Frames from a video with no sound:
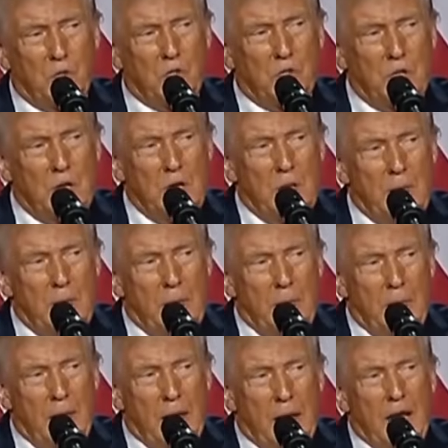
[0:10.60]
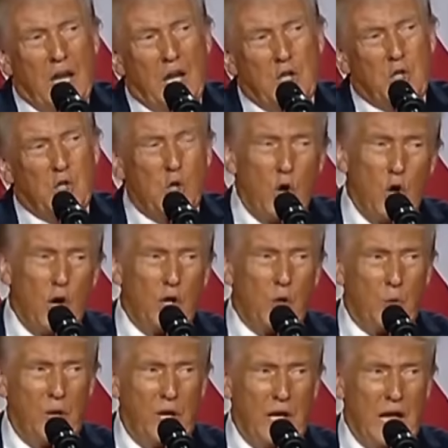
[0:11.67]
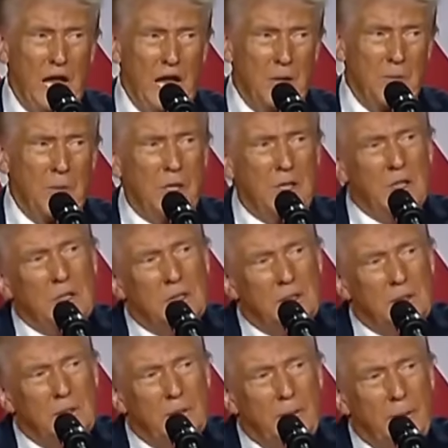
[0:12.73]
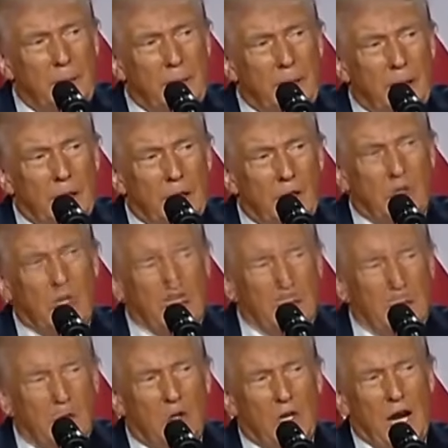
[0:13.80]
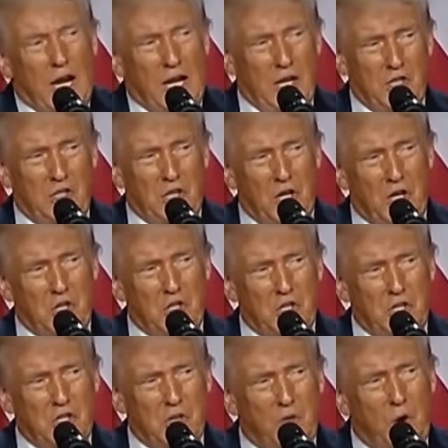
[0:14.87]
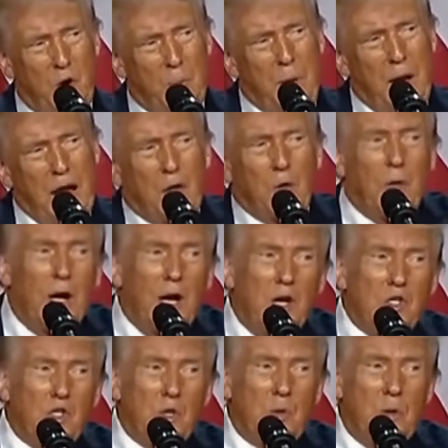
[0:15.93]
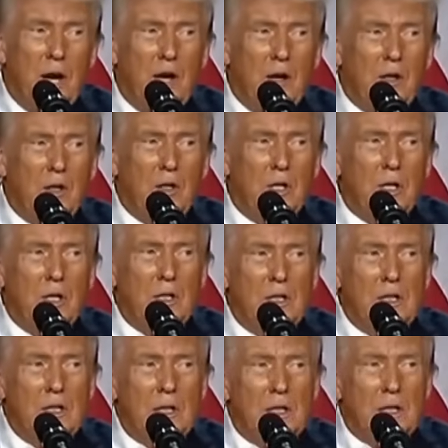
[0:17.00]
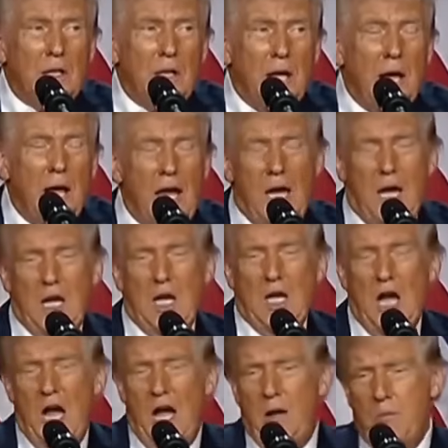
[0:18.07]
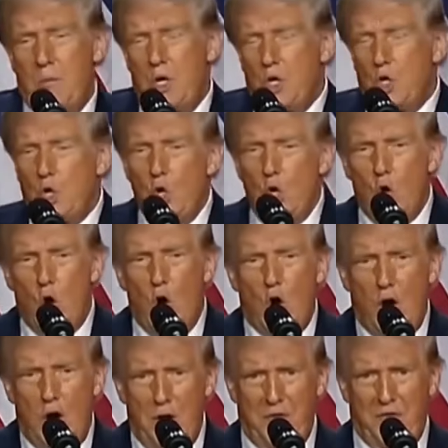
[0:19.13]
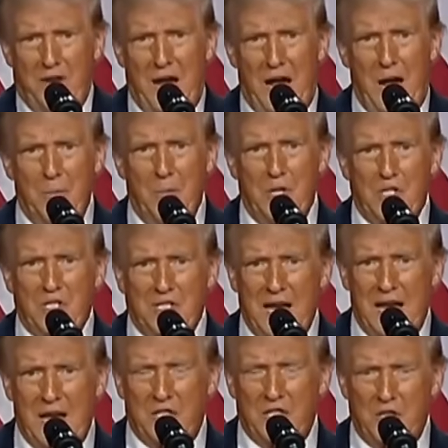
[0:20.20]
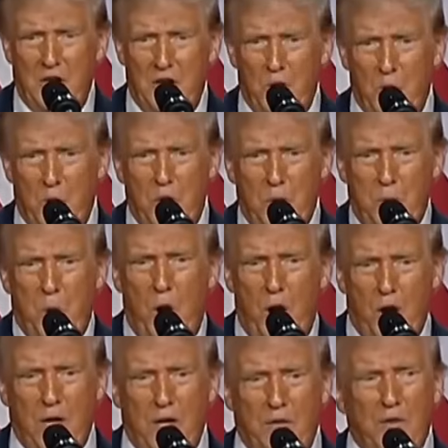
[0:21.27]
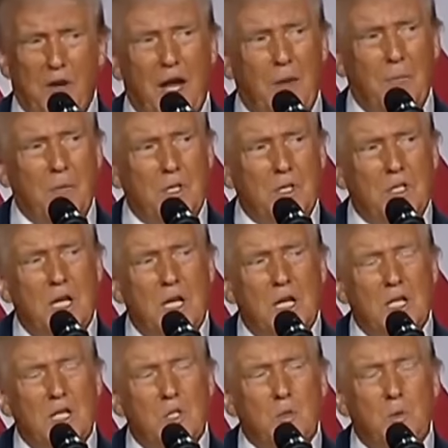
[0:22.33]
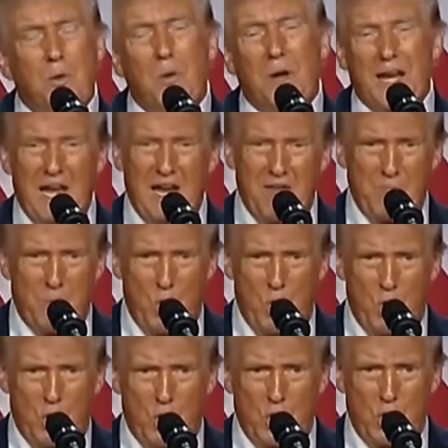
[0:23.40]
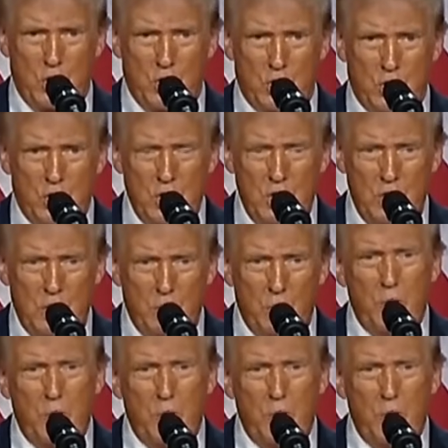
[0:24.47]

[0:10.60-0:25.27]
Muslim American. We had everybody, and it was beautiful. It was uniting citizens of all backgrounds around a common core of common sense. You know, we're the party of common sense. We want to have borders.